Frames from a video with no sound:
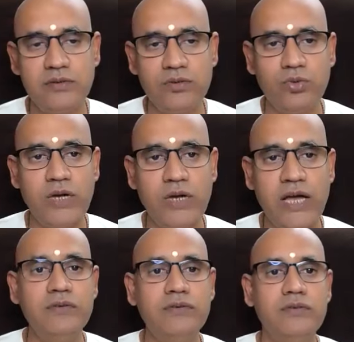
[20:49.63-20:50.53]
you
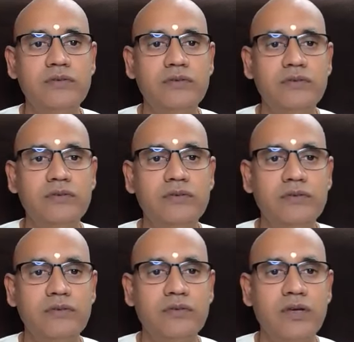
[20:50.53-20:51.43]
have
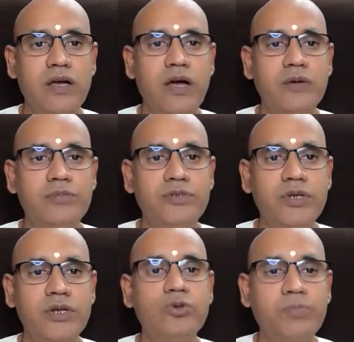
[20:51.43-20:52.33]

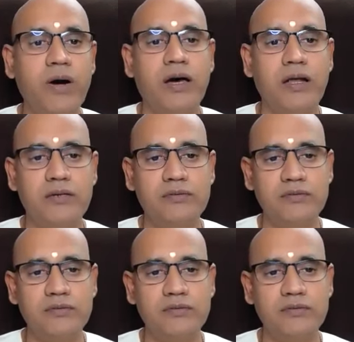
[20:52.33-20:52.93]
absolute power.